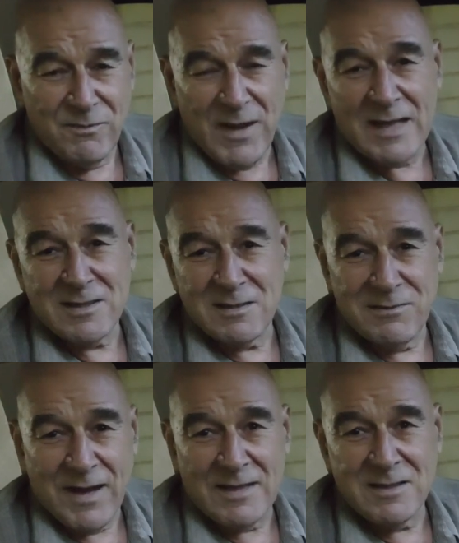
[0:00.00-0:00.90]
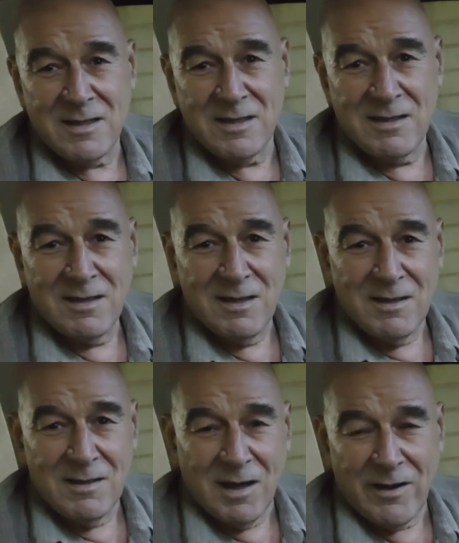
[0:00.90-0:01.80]
fancy
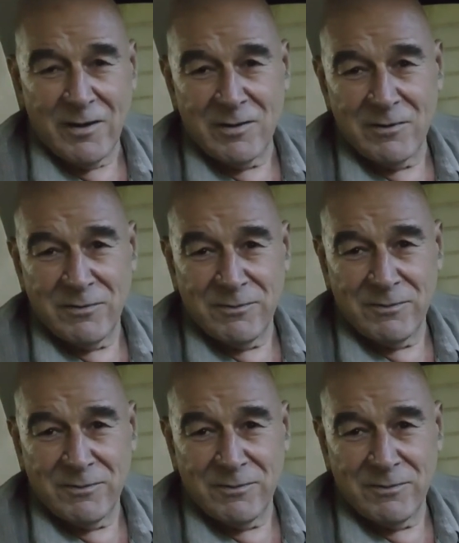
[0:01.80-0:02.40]
$100